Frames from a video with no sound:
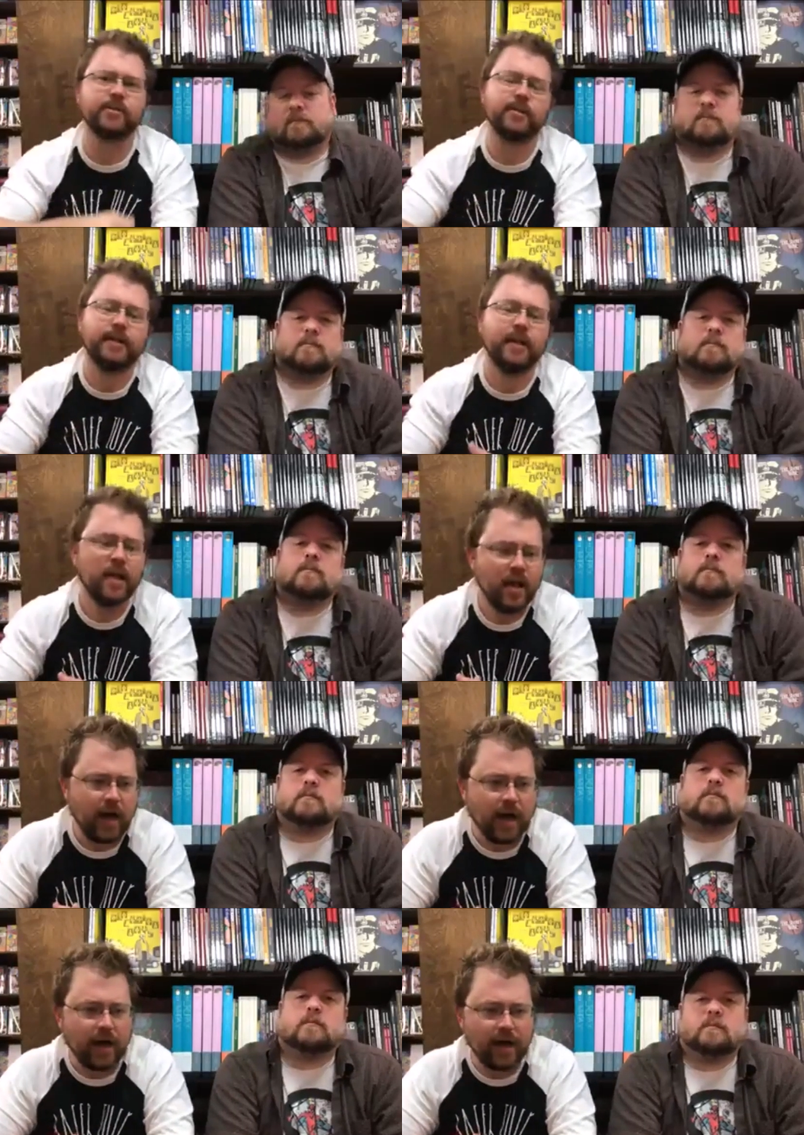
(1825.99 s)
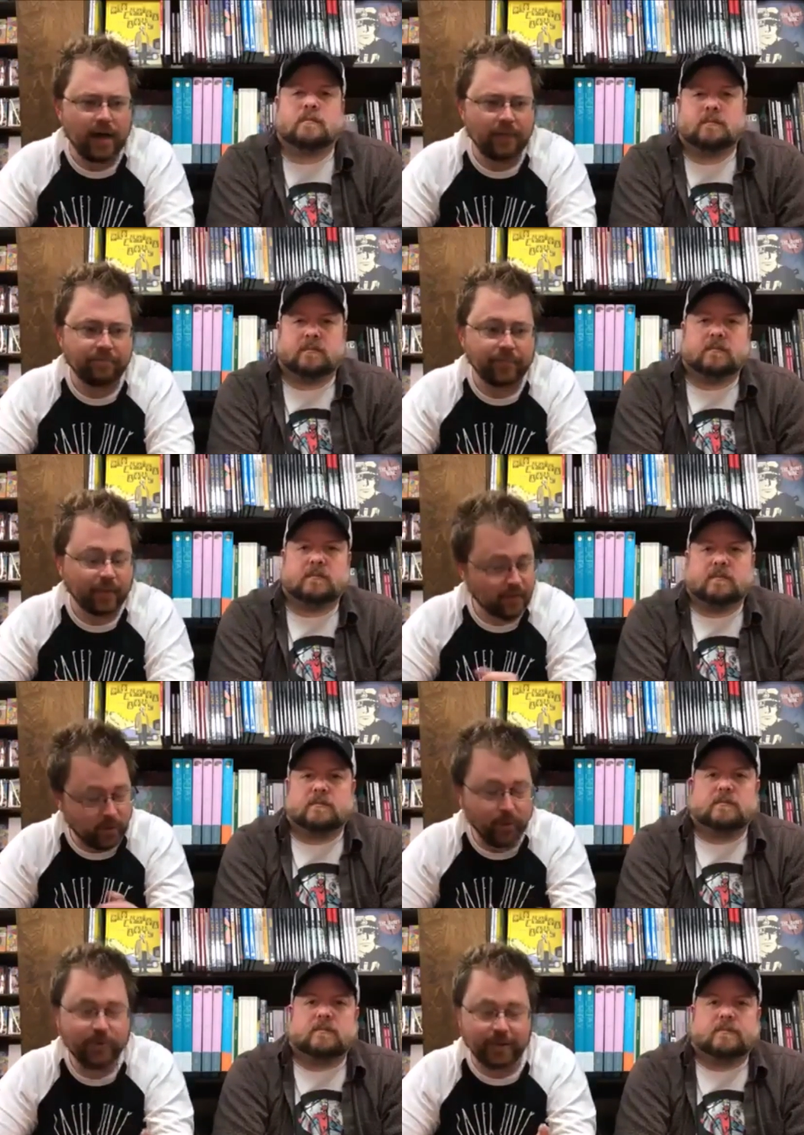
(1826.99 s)
Speaker 1: recently. Um,
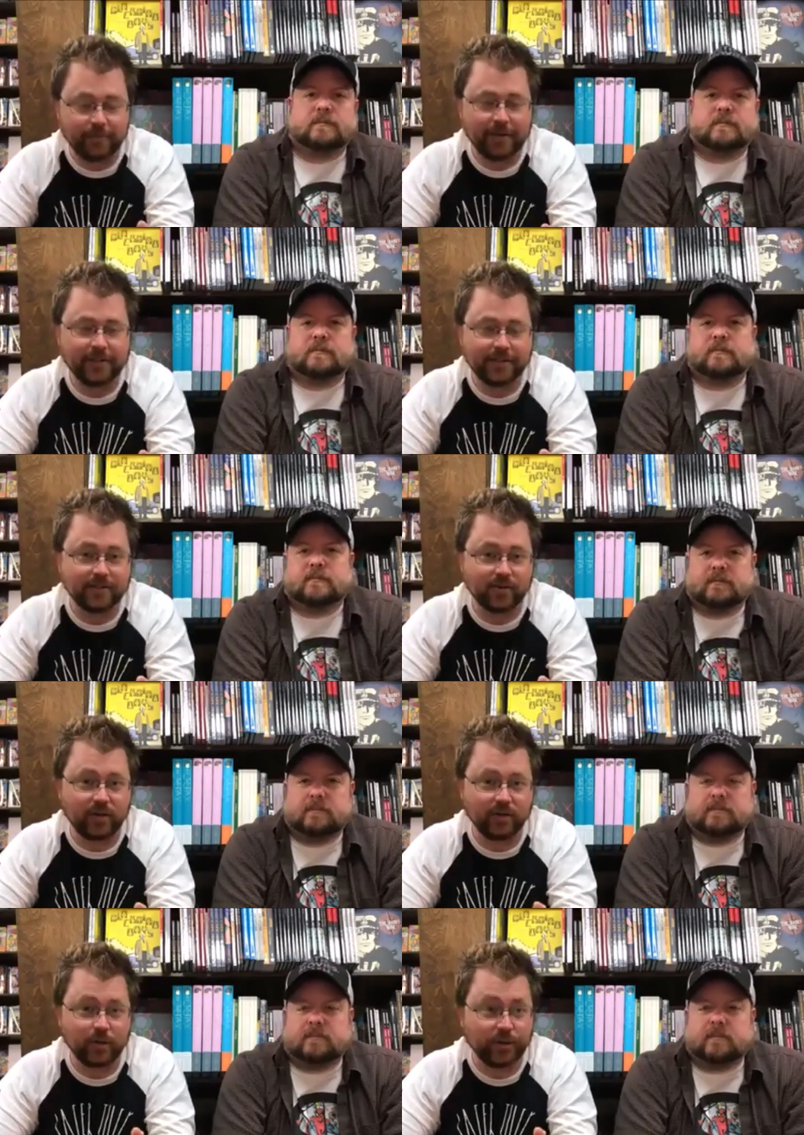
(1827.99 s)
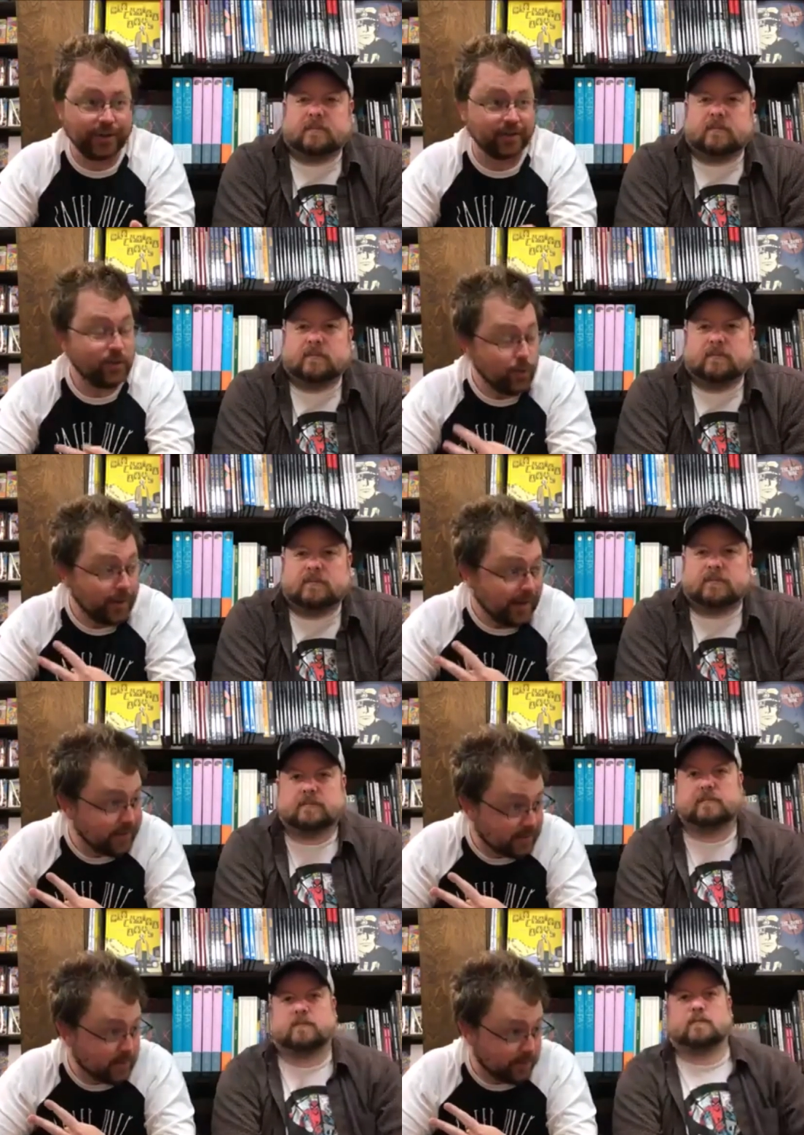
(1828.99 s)
cool thing about this is they're also bringing two
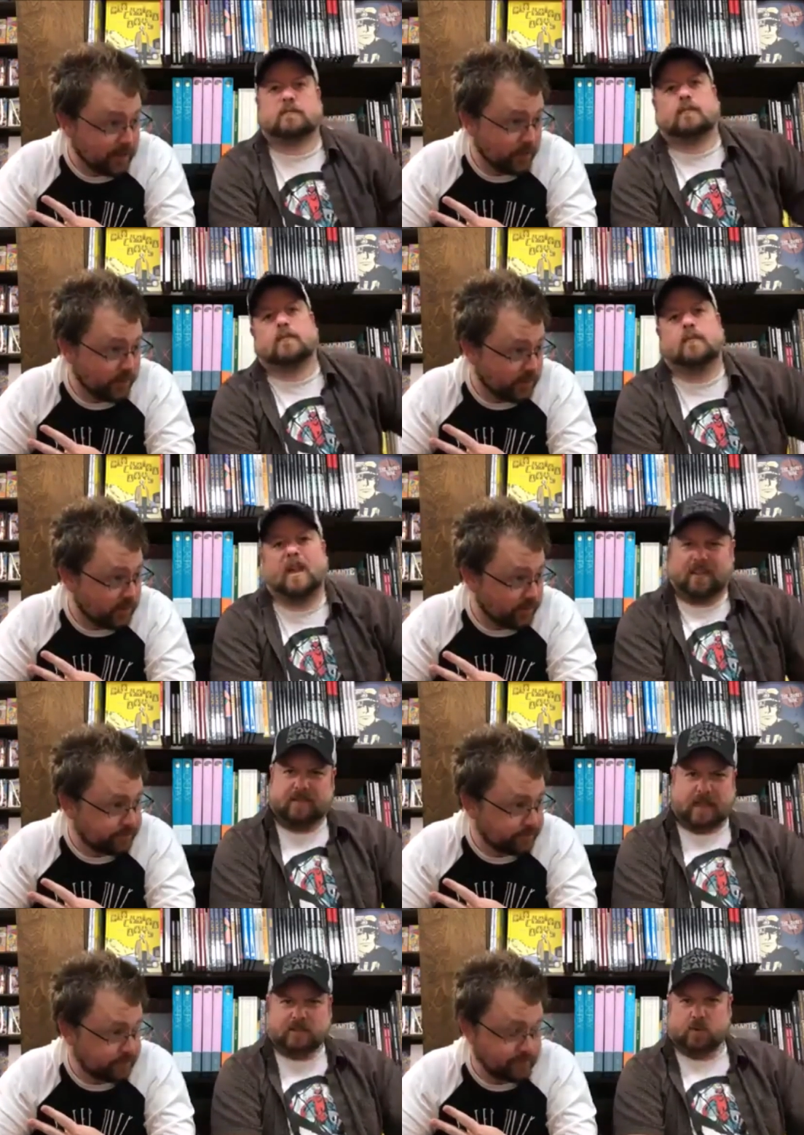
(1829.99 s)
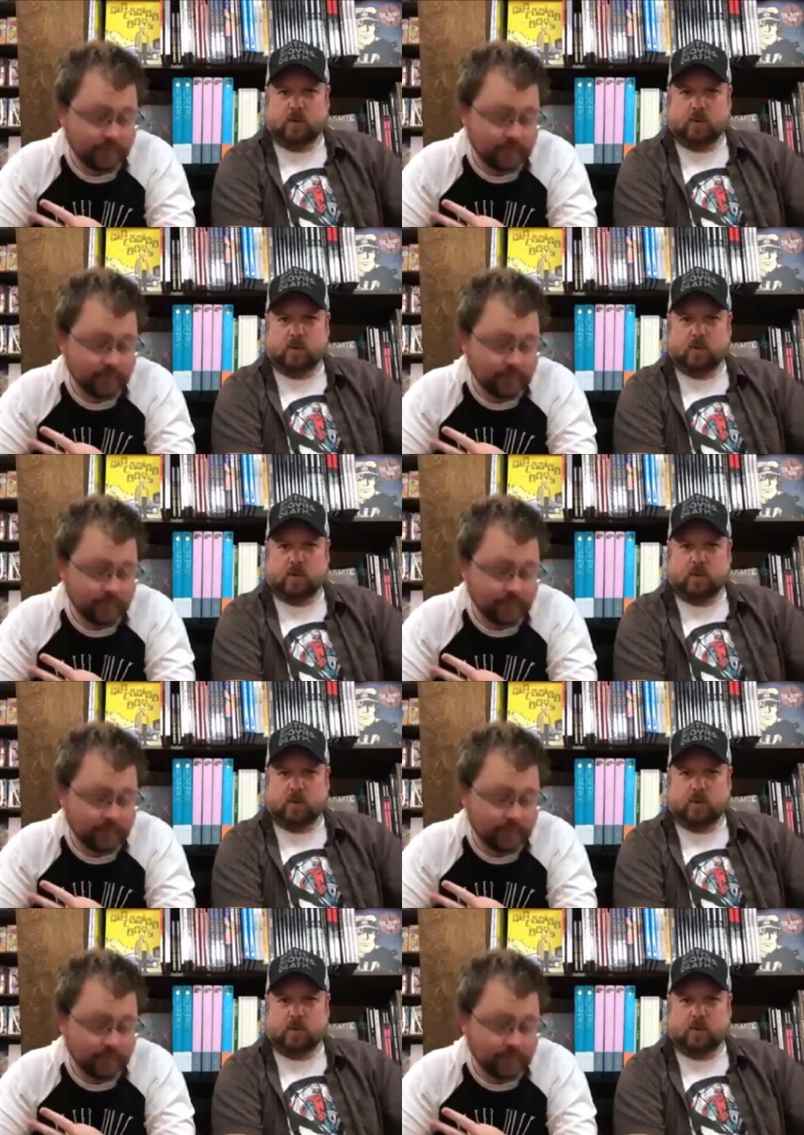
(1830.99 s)
bands to play with them. That's